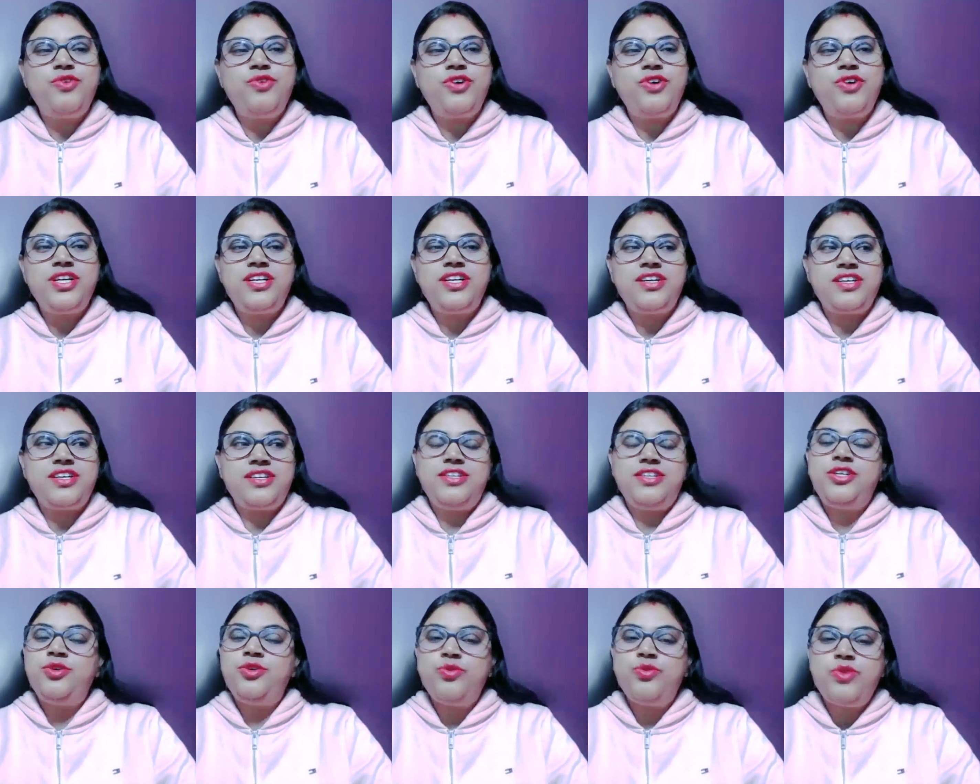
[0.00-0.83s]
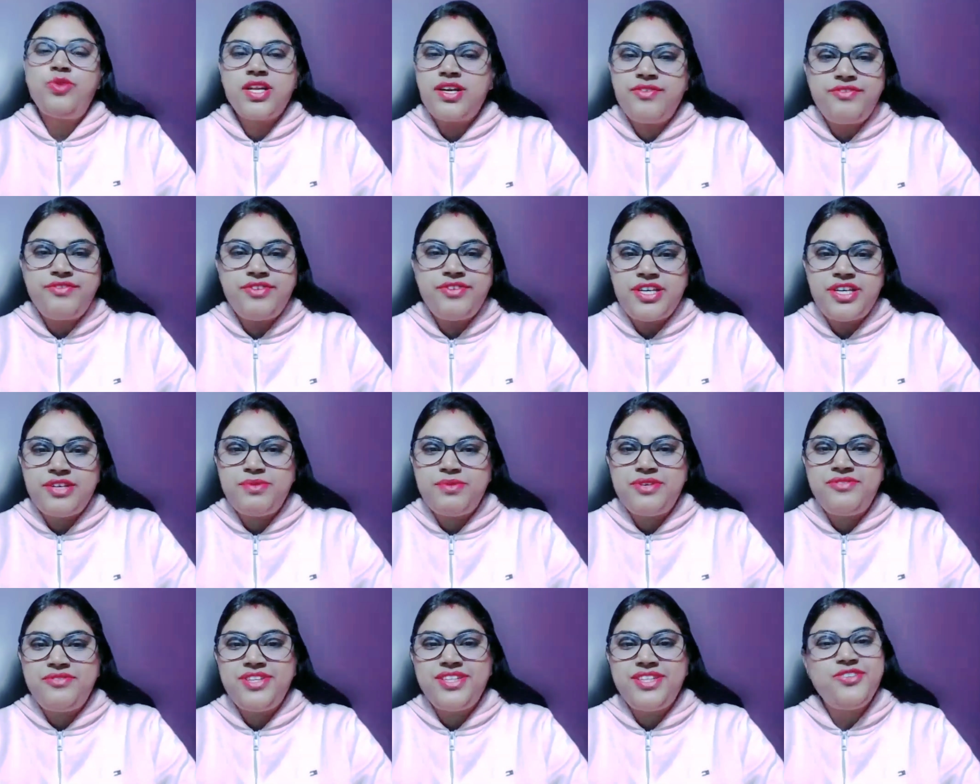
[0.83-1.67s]
What you are
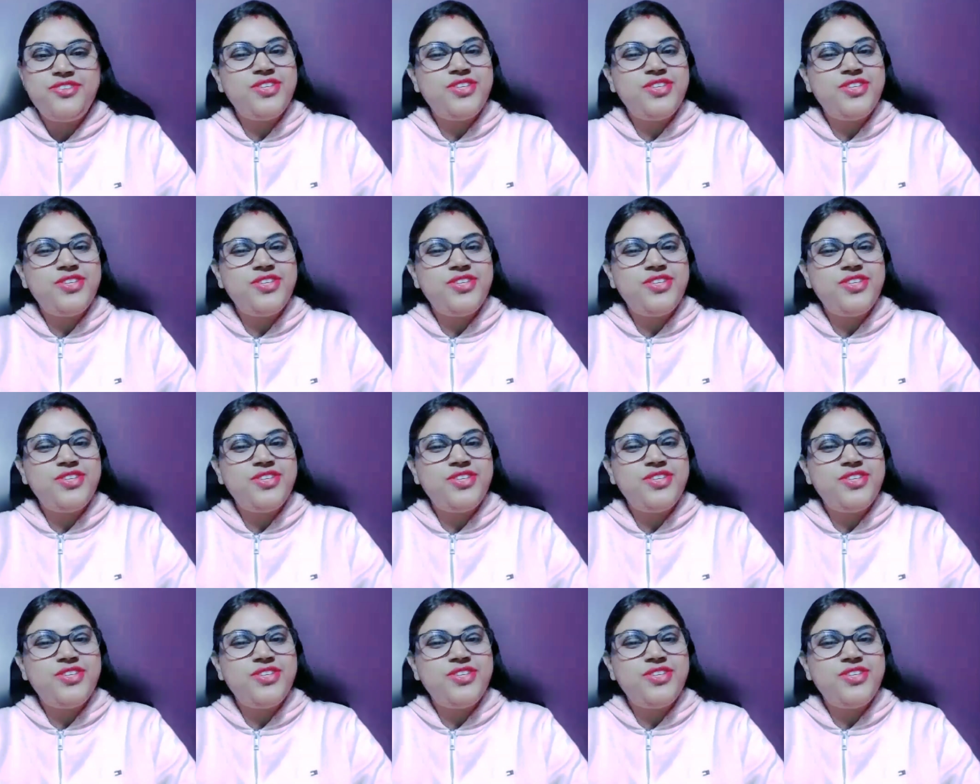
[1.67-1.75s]
comfortable with,